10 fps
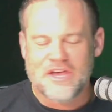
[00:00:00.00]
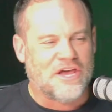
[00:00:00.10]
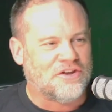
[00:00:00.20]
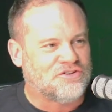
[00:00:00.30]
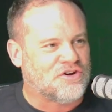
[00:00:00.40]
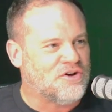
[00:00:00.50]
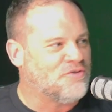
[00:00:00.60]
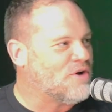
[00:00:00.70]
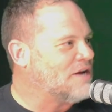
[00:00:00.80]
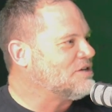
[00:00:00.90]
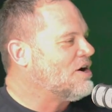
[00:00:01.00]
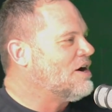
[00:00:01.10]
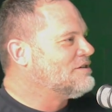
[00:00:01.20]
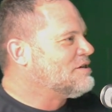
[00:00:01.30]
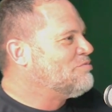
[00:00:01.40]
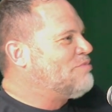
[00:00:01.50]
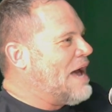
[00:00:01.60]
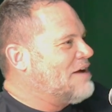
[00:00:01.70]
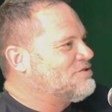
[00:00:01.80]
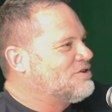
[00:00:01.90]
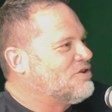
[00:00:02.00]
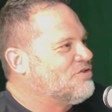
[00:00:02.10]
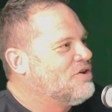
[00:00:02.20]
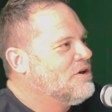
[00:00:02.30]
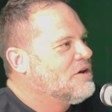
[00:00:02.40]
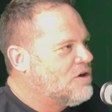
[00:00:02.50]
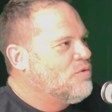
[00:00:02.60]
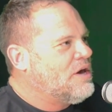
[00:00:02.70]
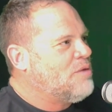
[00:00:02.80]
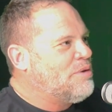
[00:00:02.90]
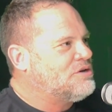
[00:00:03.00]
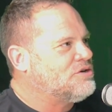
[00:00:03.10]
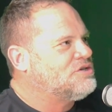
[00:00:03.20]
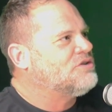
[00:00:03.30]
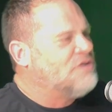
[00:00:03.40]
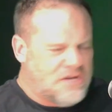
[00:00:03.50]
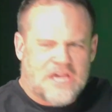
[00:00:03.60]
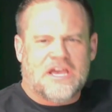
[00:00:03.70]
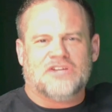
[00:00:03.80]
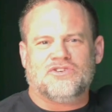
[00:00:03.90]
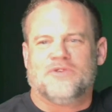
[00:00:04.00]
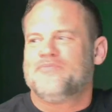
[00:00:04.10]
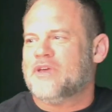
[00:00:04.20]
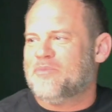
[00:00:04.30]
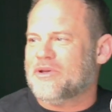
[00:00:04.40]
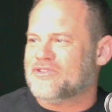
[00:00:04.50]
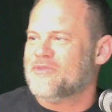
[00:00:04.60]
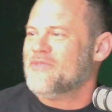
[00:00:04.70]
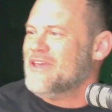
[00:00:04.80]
and turned right to us. And Patrick goes, "Can we get a picture?" And she goes, "Yeah, sure. Get a picture."